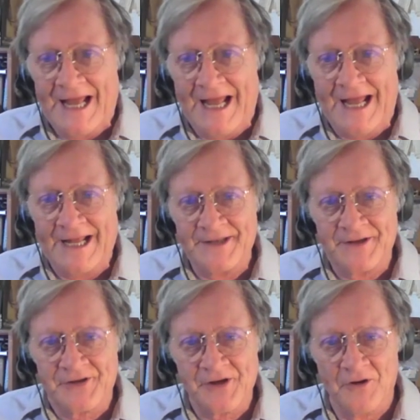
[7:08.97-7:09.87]
And
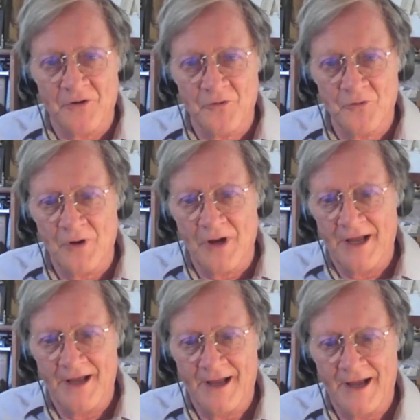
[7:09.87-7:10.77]
so
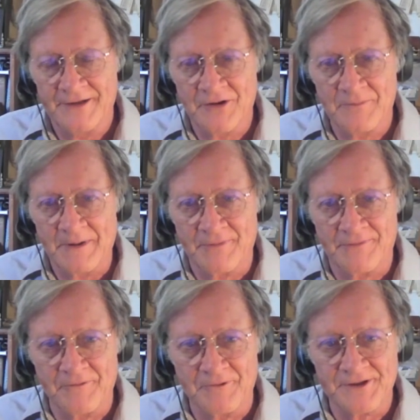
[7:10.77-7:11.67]
I don't remember
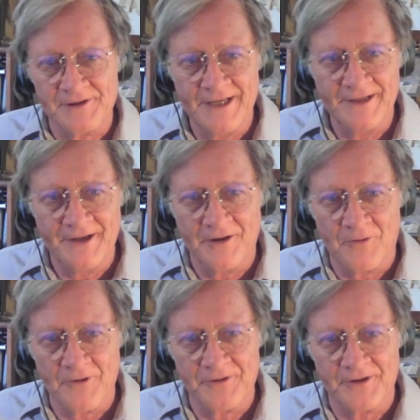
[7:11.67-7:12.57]
if it was Linda
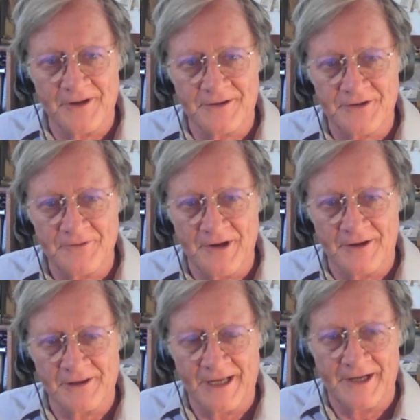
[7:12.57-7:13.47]
or the two
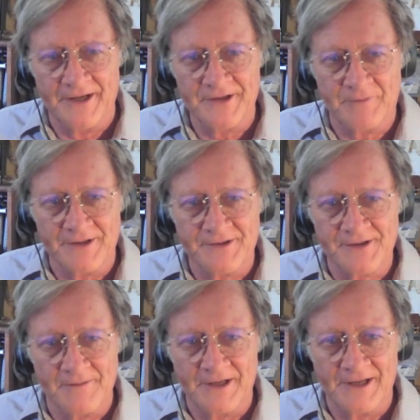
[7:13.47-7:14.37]
young ladies, but
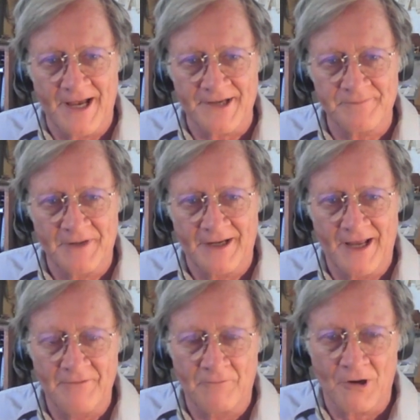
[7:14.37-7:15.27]
somebody asked me,
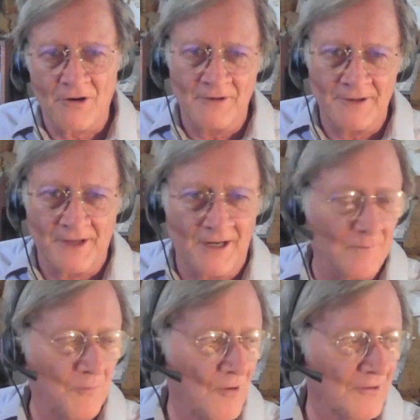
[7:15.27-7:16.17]
hey, we're going to the
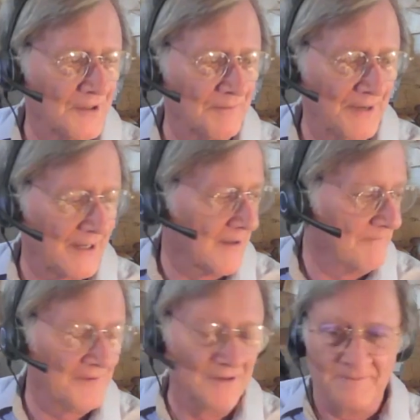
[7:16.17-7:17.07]
airport to pick up
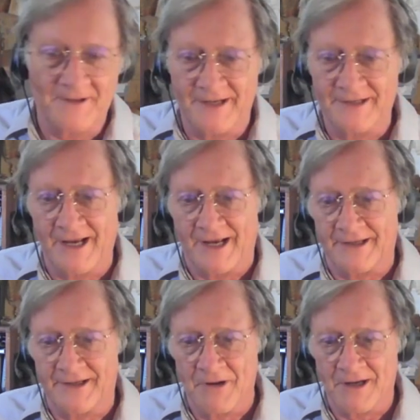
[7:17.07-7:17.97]
Philip K. Dick,
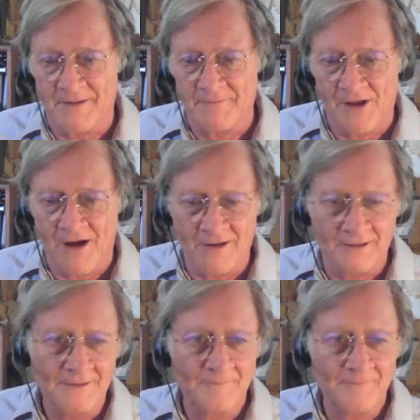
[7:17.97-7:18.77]
you want to come along?